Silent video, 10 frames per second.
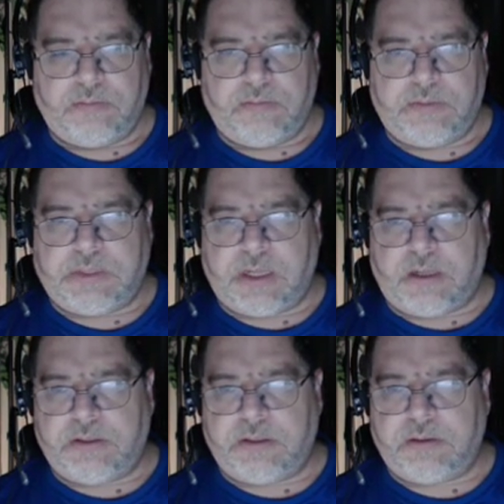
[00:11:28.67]

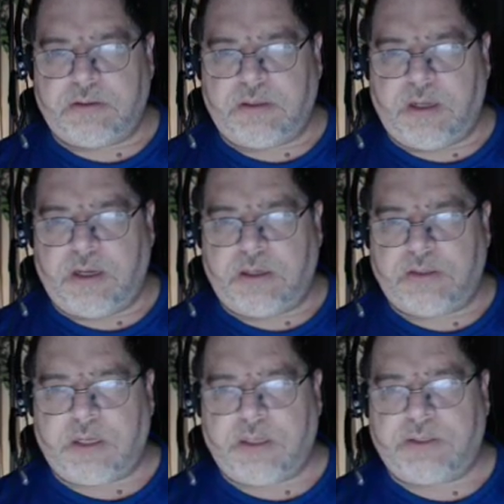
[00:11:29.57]
Skeleton and
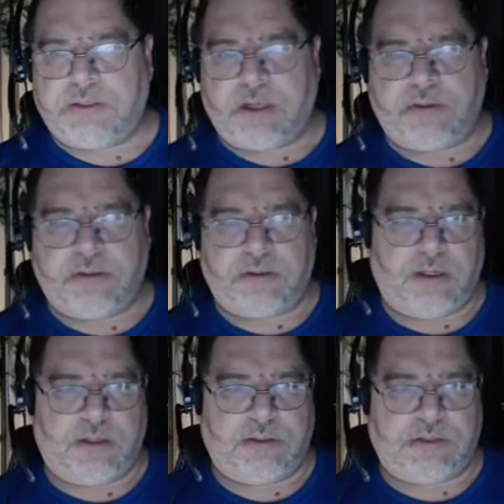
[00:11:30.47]
assign skeleton,
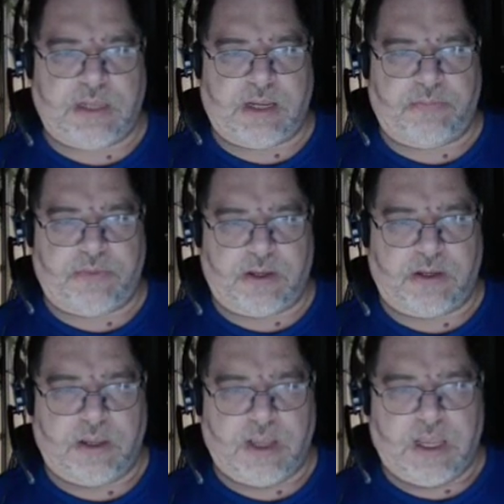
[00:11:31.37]
same thing.